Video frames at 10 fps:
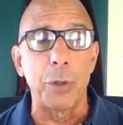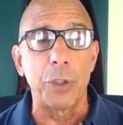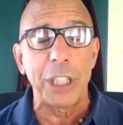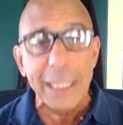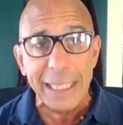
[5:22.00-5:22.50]

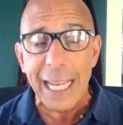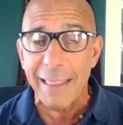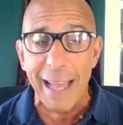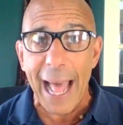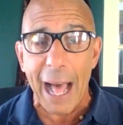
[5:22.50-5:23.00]
she
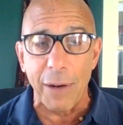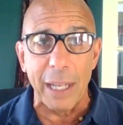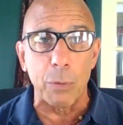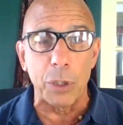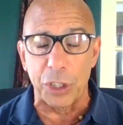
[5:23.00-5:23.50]
sent that out.
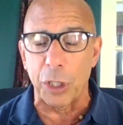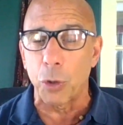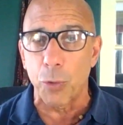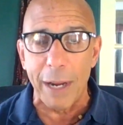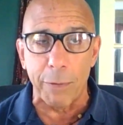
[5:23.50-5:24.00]
It was just a
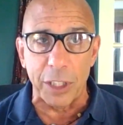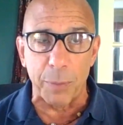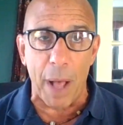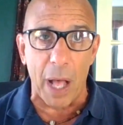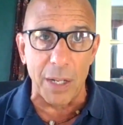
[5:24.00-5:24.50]
great
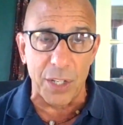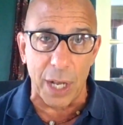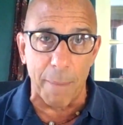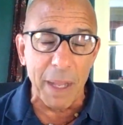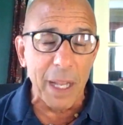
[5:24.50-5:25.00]
response.
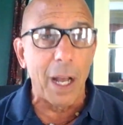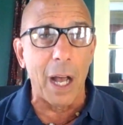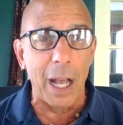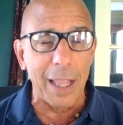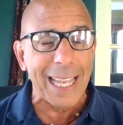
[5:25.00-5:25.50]

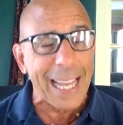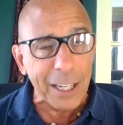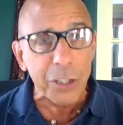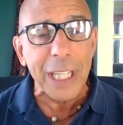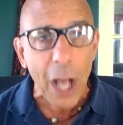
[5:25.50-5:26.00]

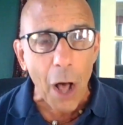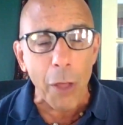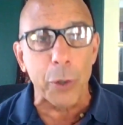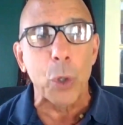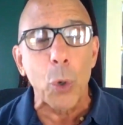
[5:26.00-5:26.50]
Here's the
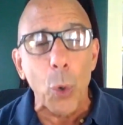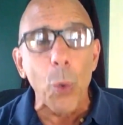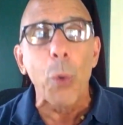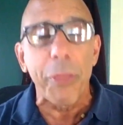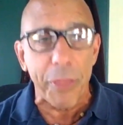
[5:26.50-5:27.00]
other
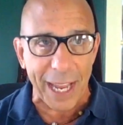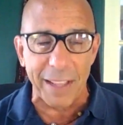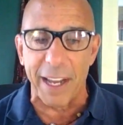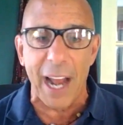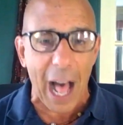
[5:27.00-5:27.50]
cool
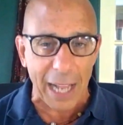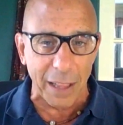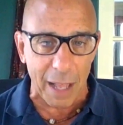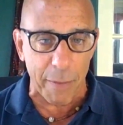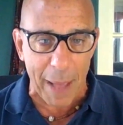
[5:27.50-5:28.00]
thing that I
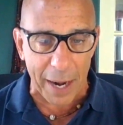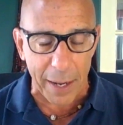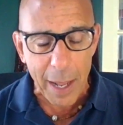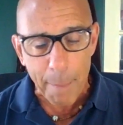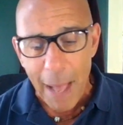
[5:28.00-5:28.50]
love about
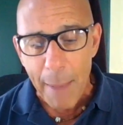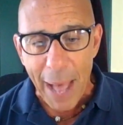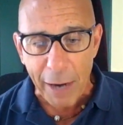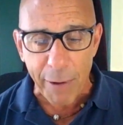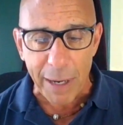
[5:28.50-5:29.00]
it. My
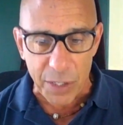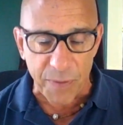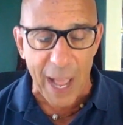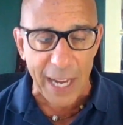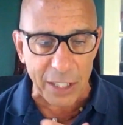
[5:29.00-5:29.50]
background is
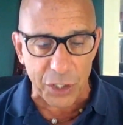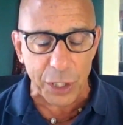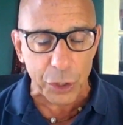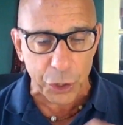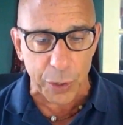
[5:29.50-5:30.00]
finance
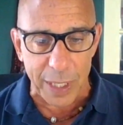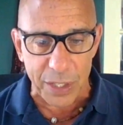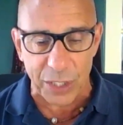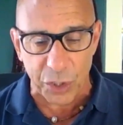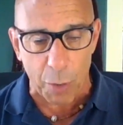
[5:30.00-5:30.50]
and
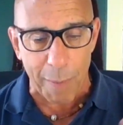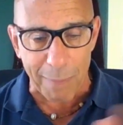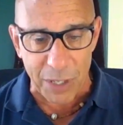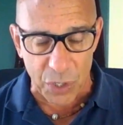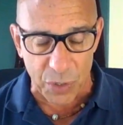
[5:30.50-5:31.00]
insurance. I sold my
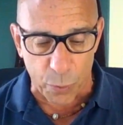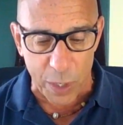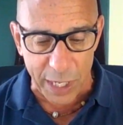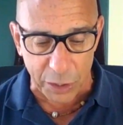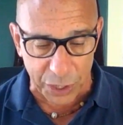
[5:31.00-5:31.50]
business
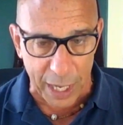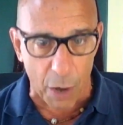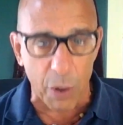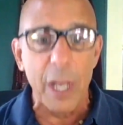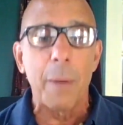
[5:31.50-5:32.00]
4 years
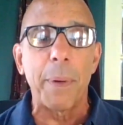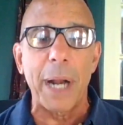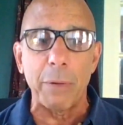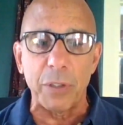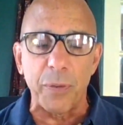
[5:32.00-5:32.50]
ago, but
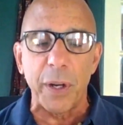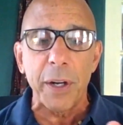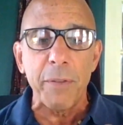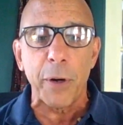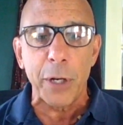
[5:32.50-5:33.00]
I was
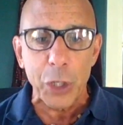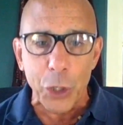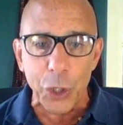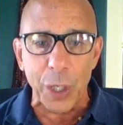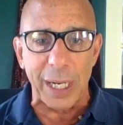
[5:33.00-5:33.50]
very, very
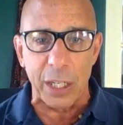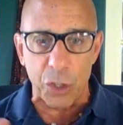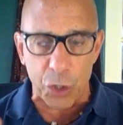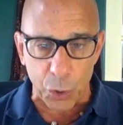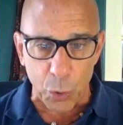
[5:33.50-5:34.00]
good and
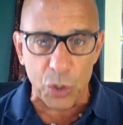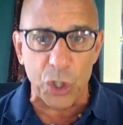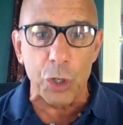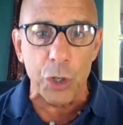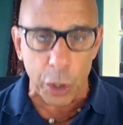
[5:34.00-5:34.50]
in tune
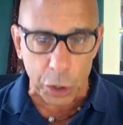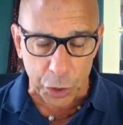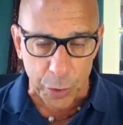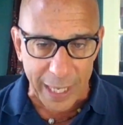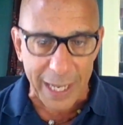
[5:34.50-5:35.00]
to
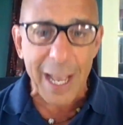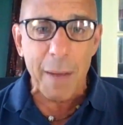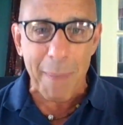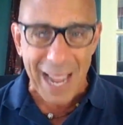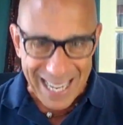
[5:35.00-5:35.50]
nurturing
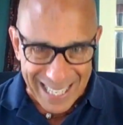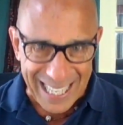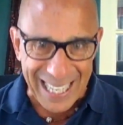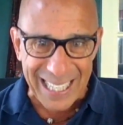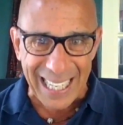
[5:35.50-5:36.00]
my
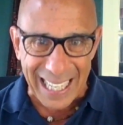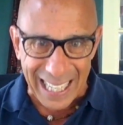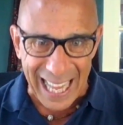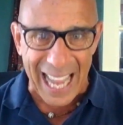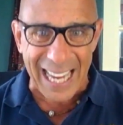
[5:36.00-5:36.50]
existing
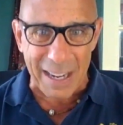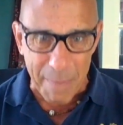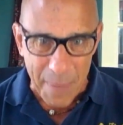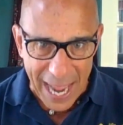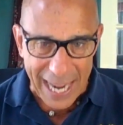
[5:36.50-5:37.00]
client
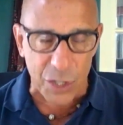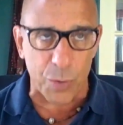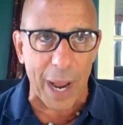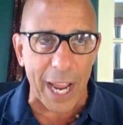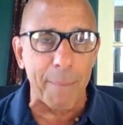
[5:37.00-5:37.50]
base,
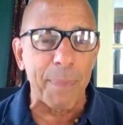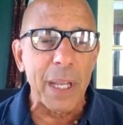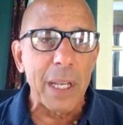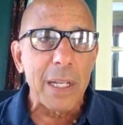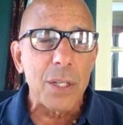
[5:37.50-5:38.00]
right?
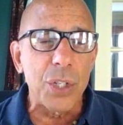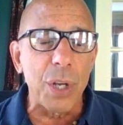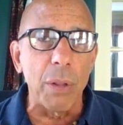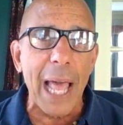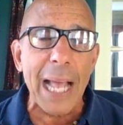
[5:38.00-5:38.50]

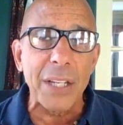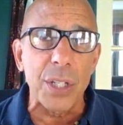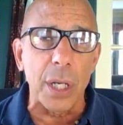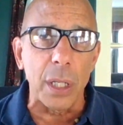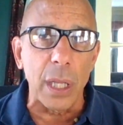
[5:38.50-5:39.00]
So
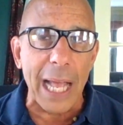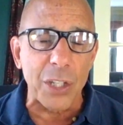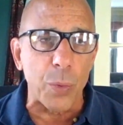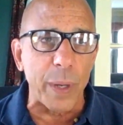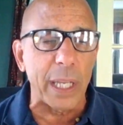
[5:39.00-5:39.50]
last
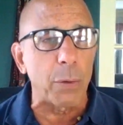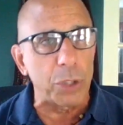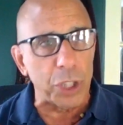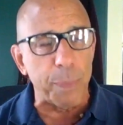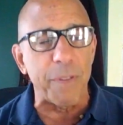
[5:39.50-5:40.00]
week, it
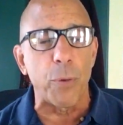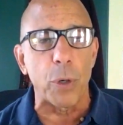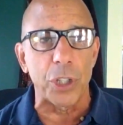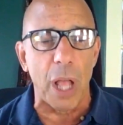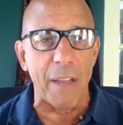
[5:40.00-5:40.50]
was just
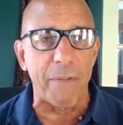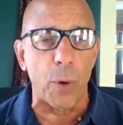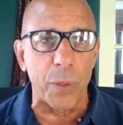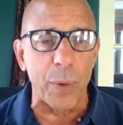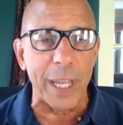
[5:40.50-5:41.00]
before July
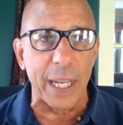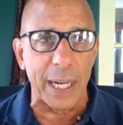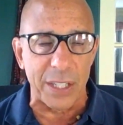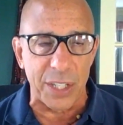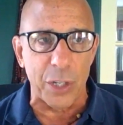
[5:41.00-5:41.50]
4th weekend,
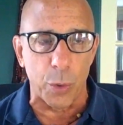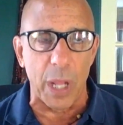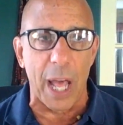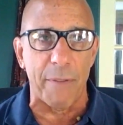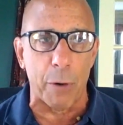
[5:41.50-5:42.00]
I said to a
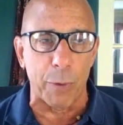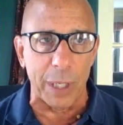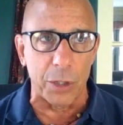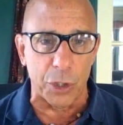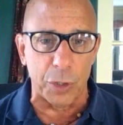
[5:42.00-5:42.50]
lot of our
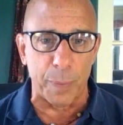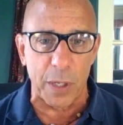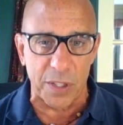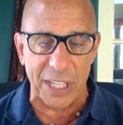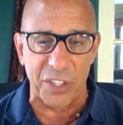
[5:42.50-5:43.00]
realtors,
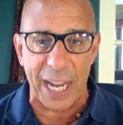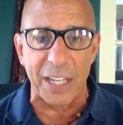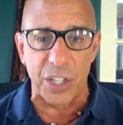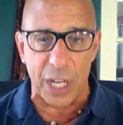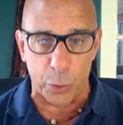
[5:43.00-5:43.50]
because I stay
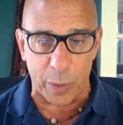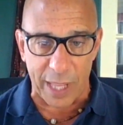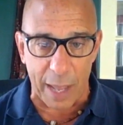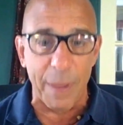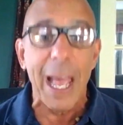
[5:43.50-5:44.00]
in touch with
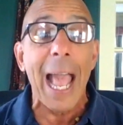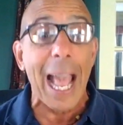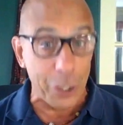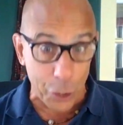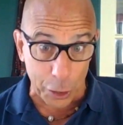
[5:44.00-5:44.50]
them
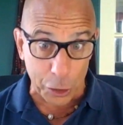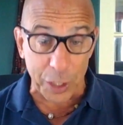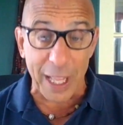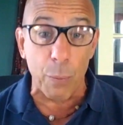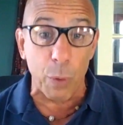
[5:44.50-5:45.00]
and
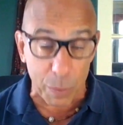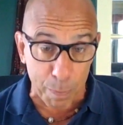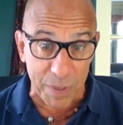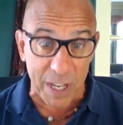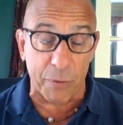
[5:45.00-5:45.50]
nurture them with
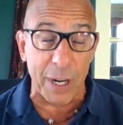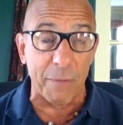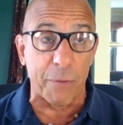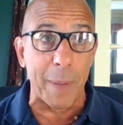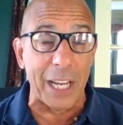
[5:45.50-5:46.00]
different
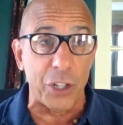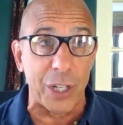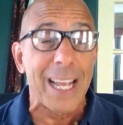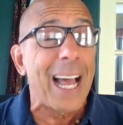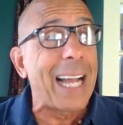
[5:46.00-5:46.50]

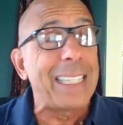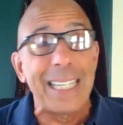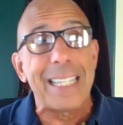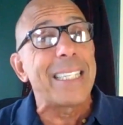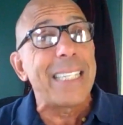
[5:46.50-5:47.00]
information, I
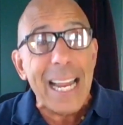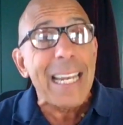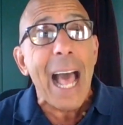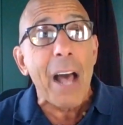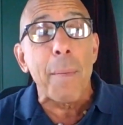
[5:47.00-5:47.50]
said,
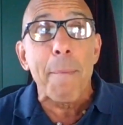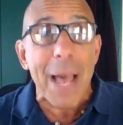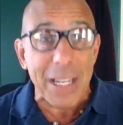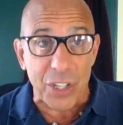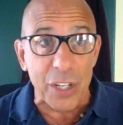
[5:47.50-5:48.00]
send out a
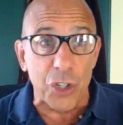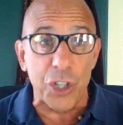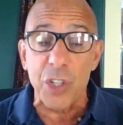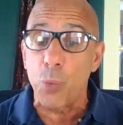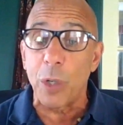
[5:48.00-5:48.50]
message
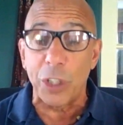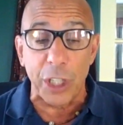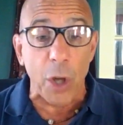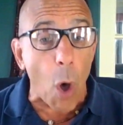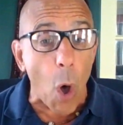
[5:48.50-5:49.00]
just
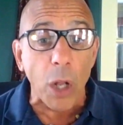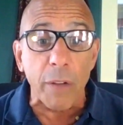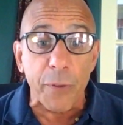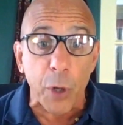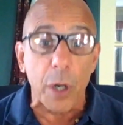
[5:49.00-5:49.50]
wishing all
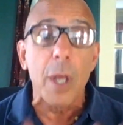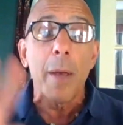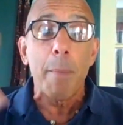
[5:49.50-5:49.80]
of your